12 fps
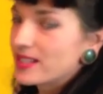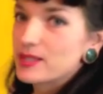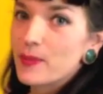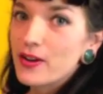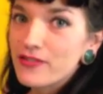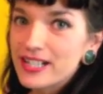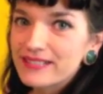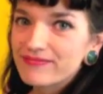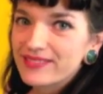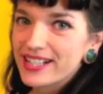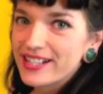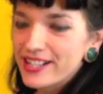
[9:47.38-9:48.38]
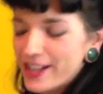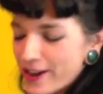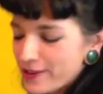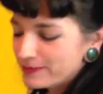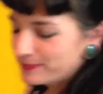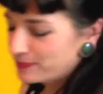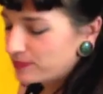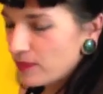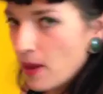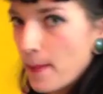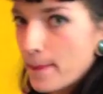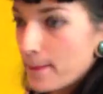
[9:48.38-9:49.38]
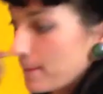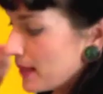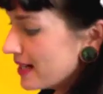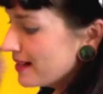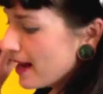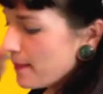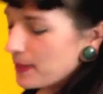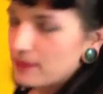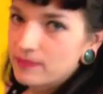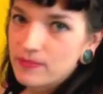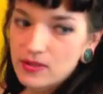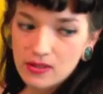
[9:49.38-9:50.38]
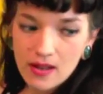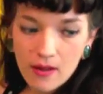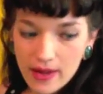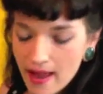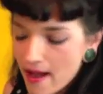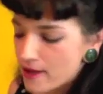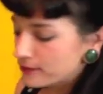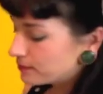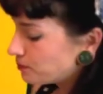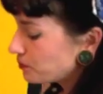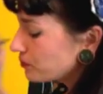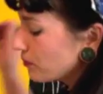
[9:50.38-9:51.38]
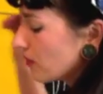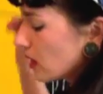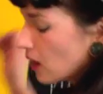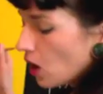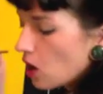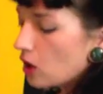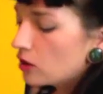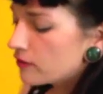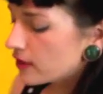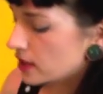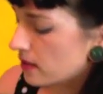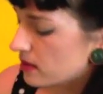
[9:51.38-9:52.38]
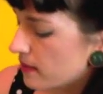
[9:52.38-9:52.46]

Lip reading: Perfect! There you go! Bean dip! So now we have all of our dips